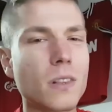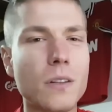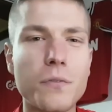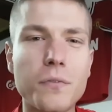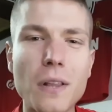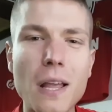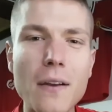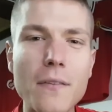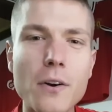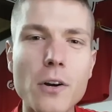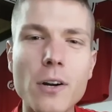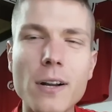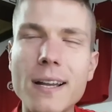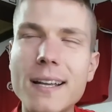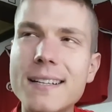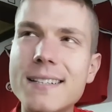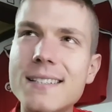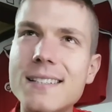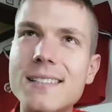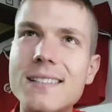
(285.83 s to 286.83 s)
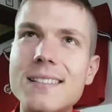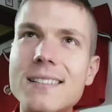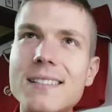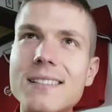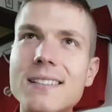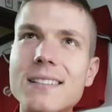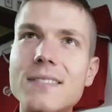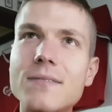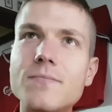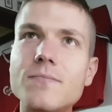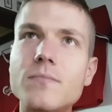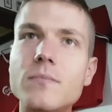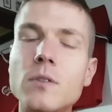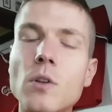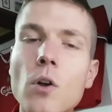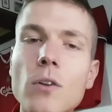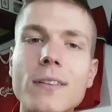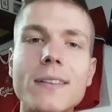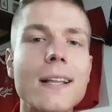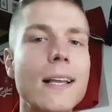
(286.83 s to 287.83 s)
flavor is
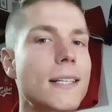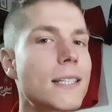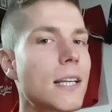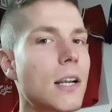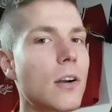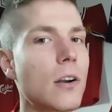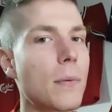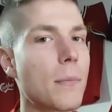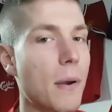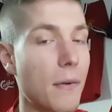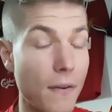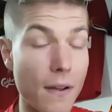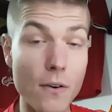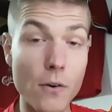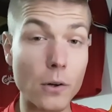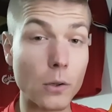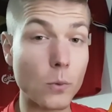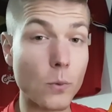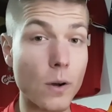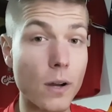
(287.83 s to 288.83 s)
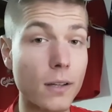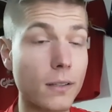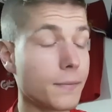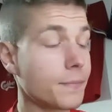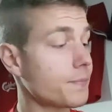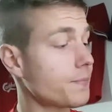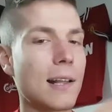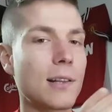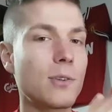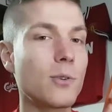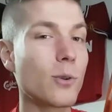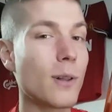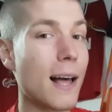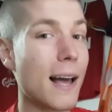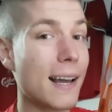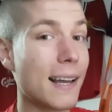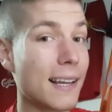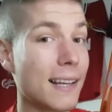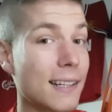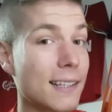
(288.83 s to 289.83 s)
not necessarily my favorite one. I do
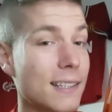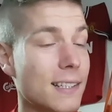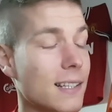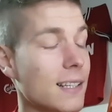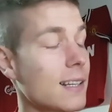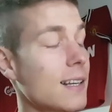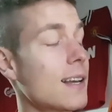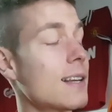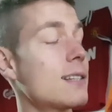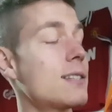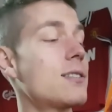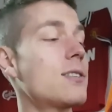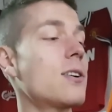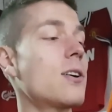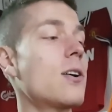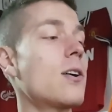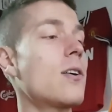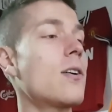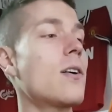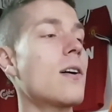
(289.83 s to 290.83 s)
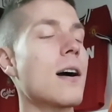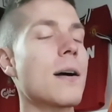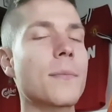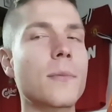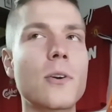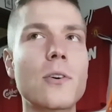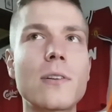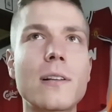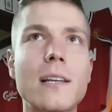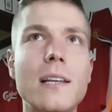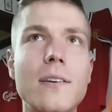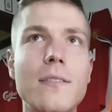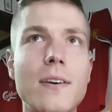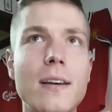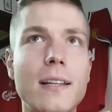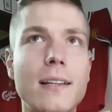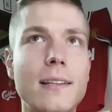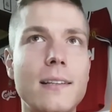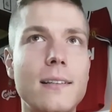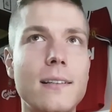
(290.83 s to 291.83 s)
like it, so I'm gonna give
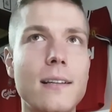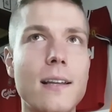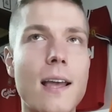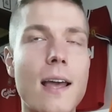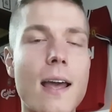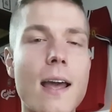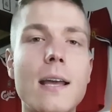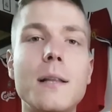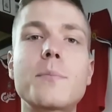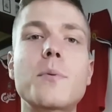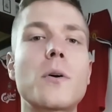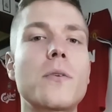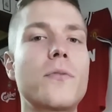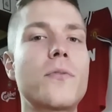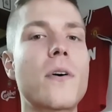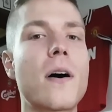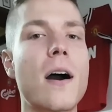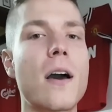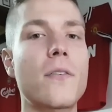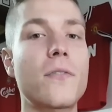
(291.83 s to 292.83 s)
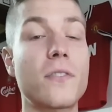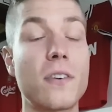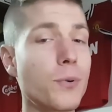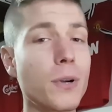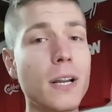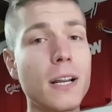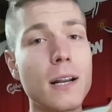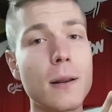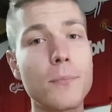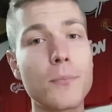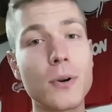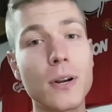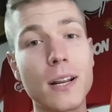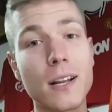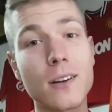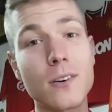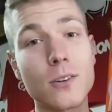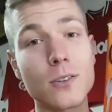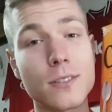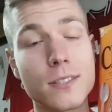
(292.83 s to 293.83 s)
it 8.5.
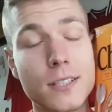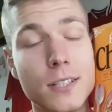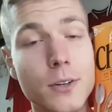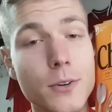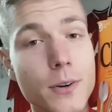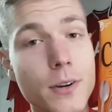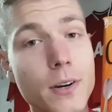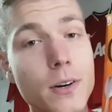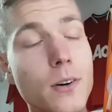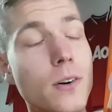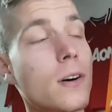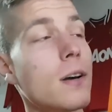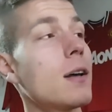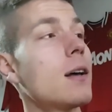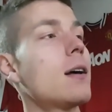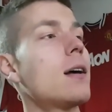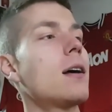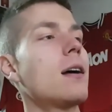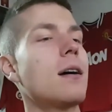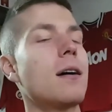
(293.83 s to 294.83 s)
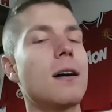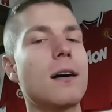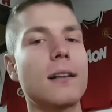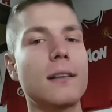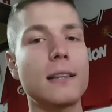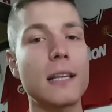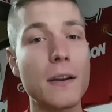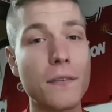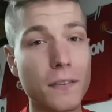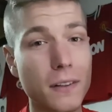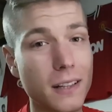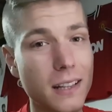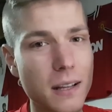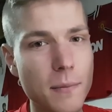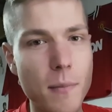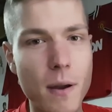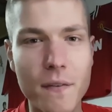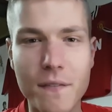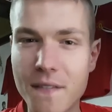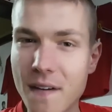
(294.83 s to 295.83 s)
Pretty good cereal. Definitely
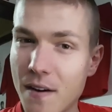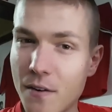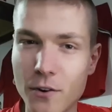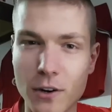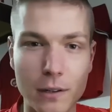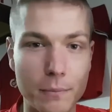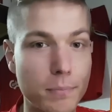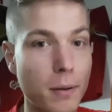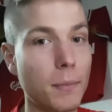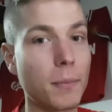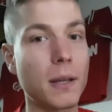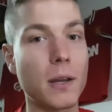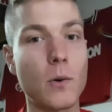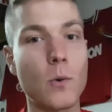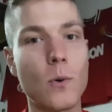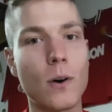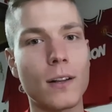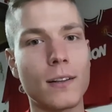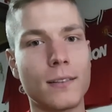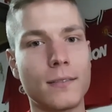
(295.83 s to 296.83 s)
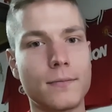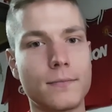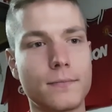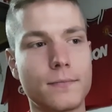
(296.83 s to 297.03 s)
my favorite pumpkin one.